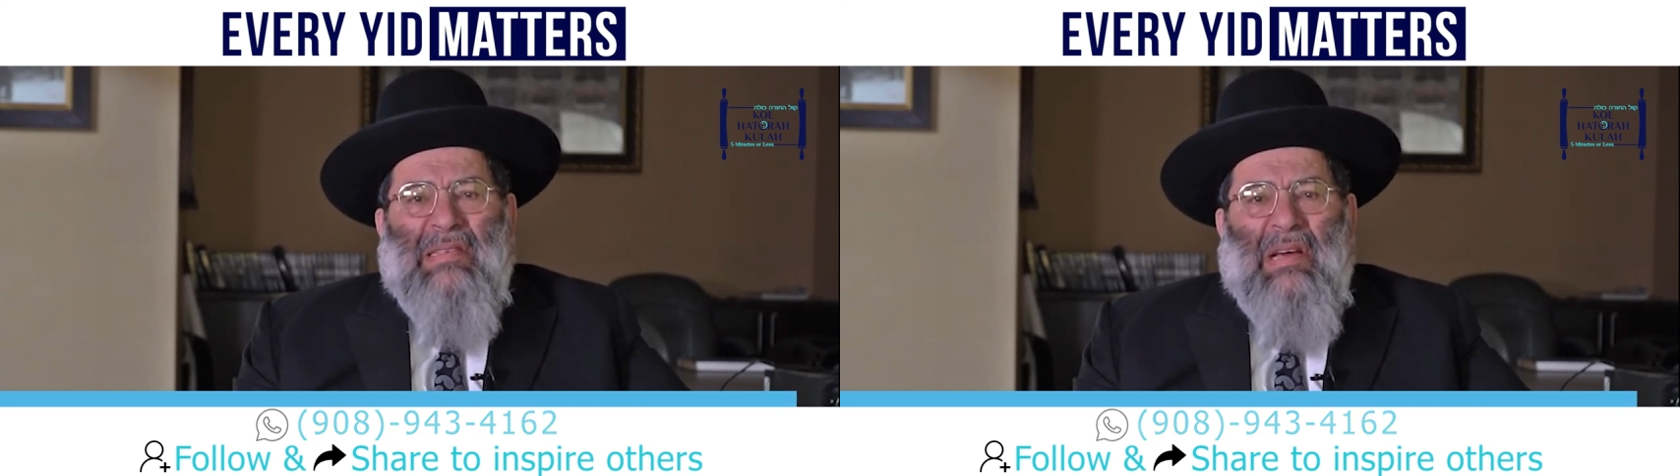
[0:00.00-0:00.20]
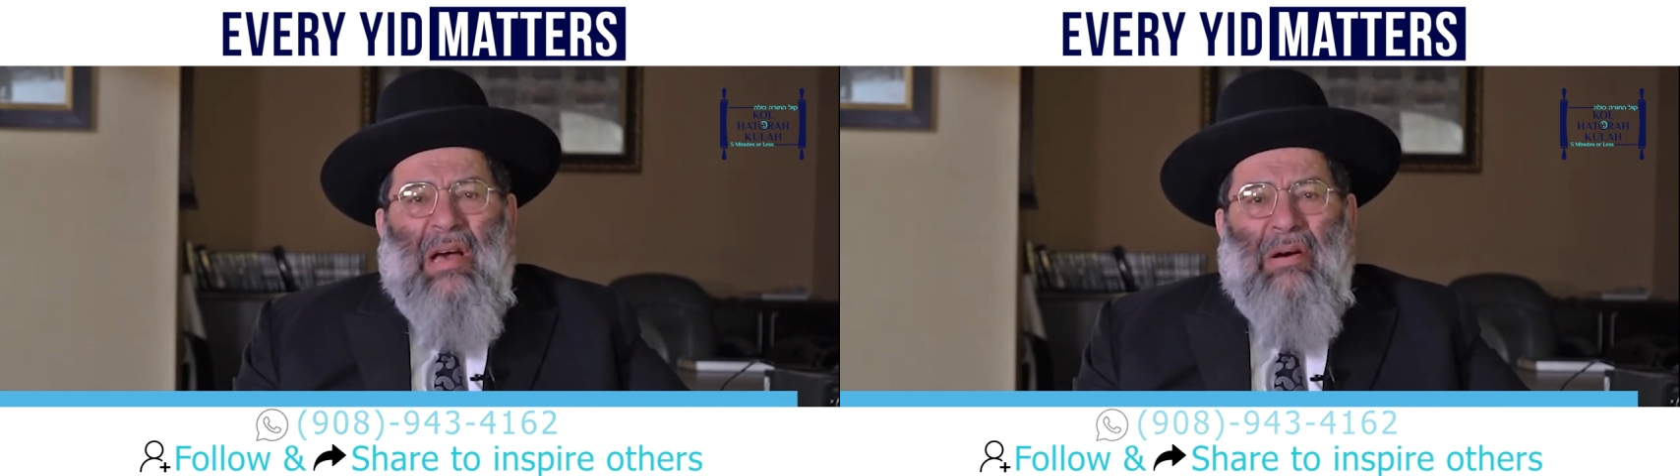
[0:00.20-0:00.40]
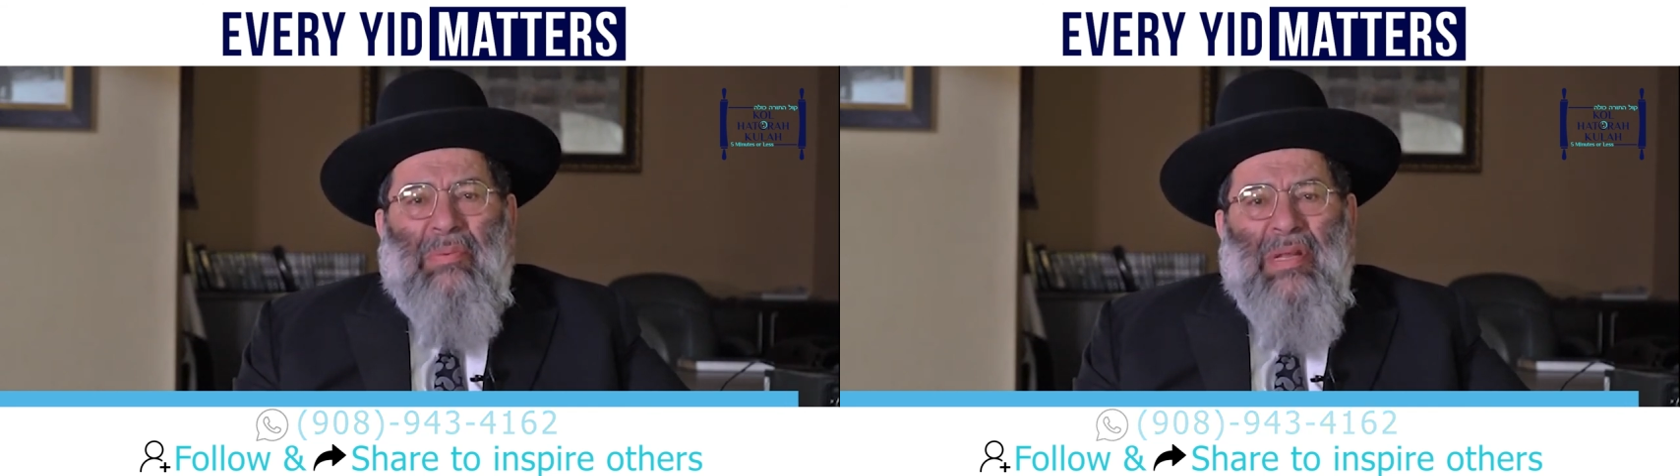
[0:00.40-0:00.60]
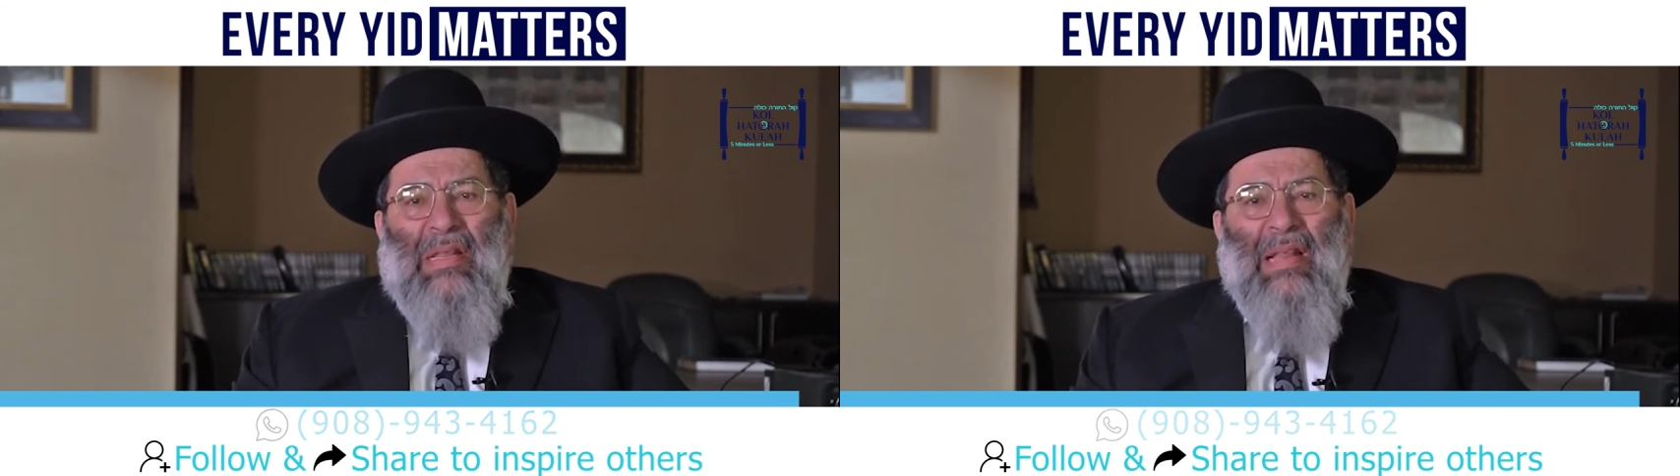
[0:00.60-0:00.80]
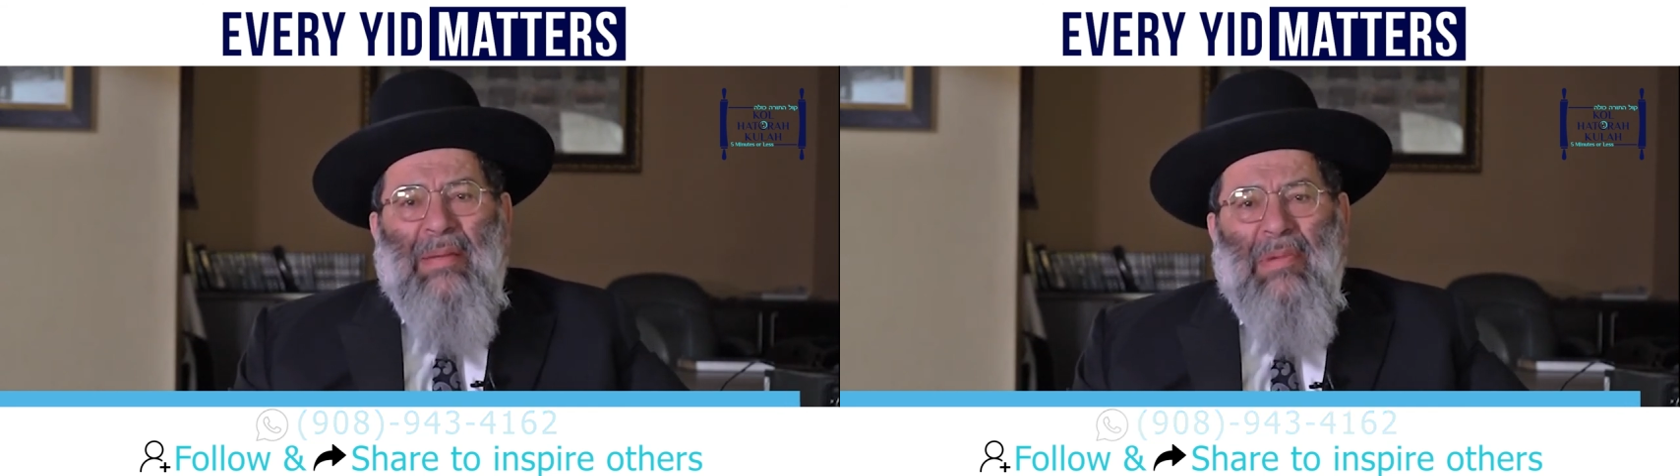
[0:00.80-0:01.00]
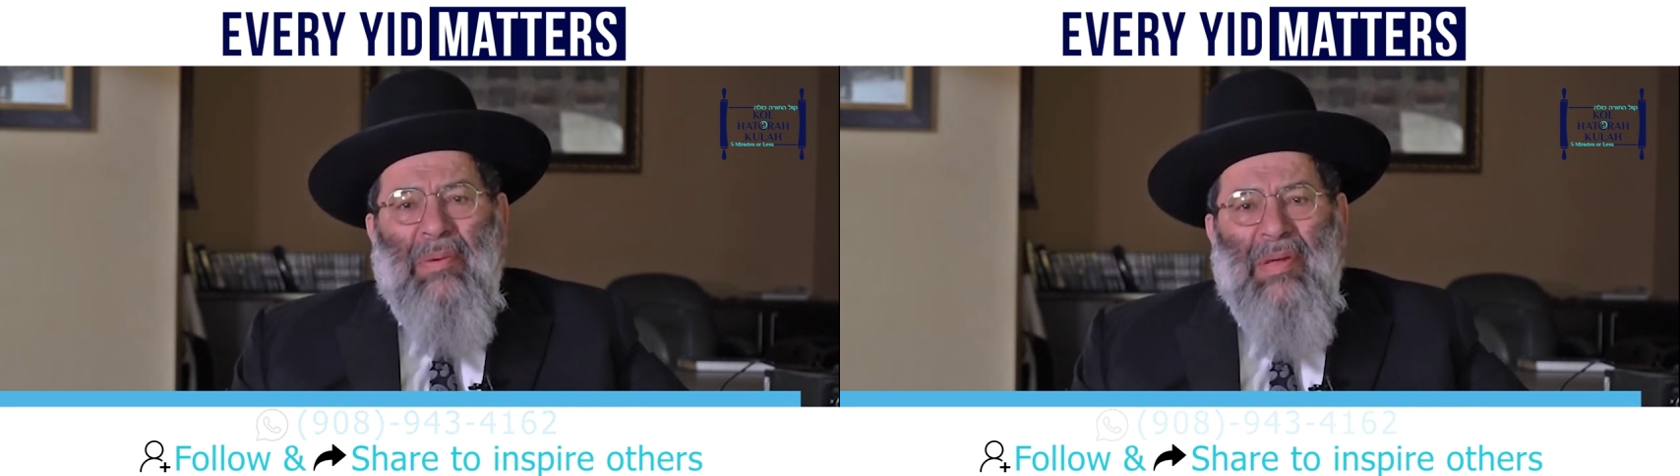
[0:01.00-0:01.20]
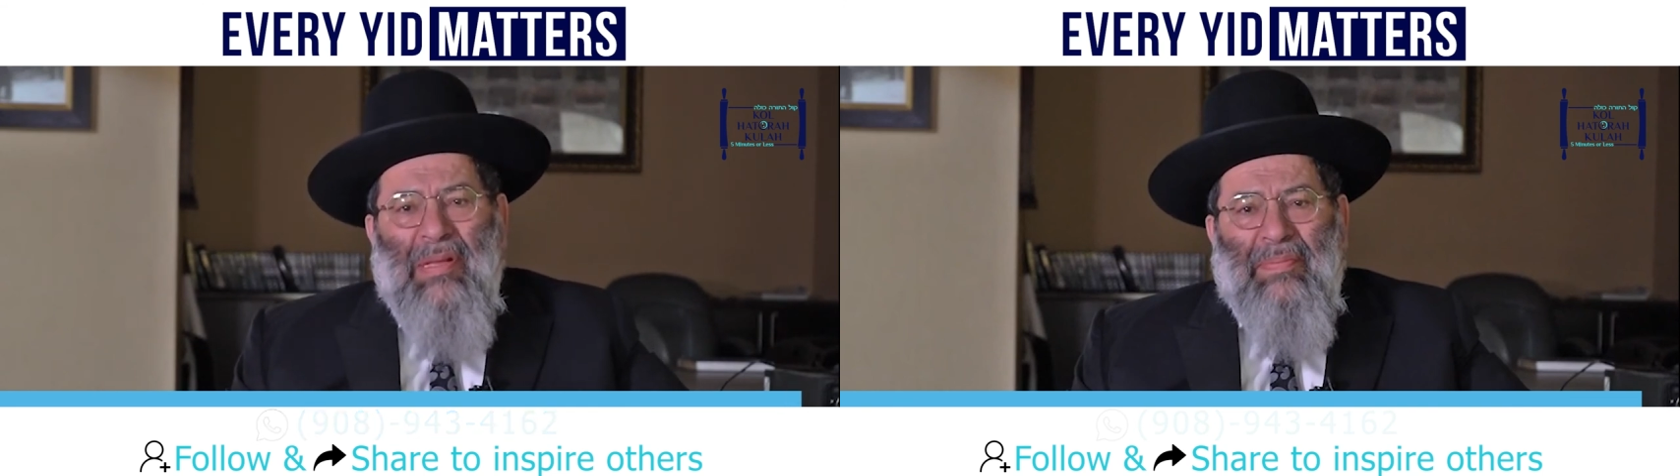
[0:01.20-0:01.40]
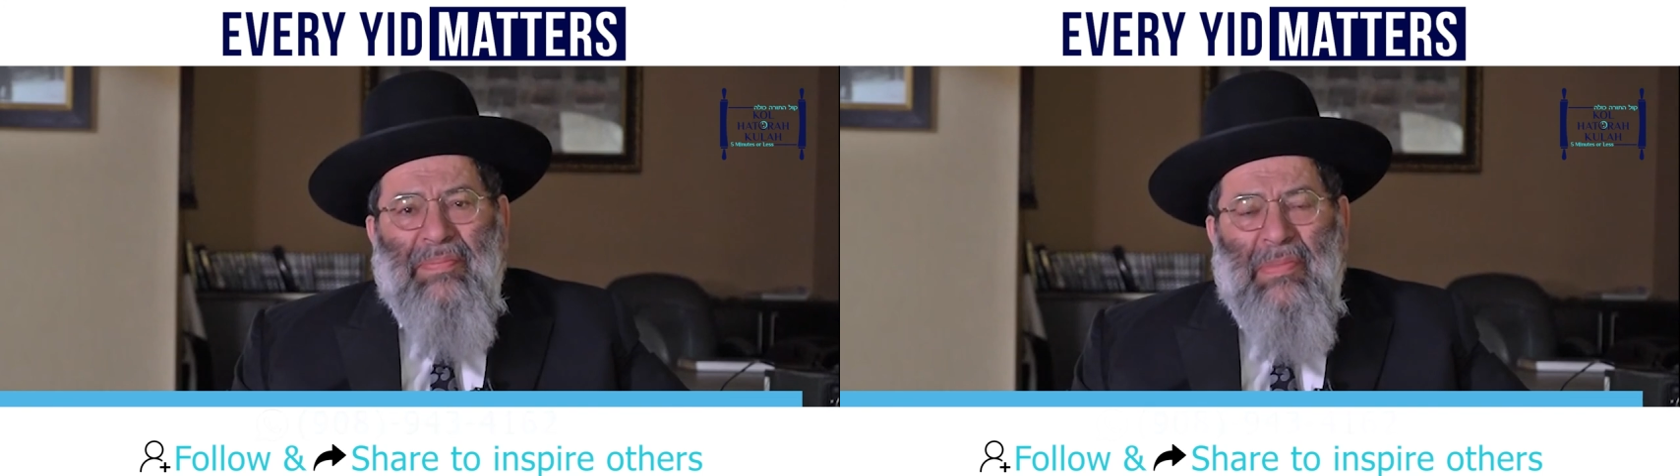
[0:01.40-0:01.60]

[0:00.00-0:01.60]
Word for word: to go. We didn't let him go either.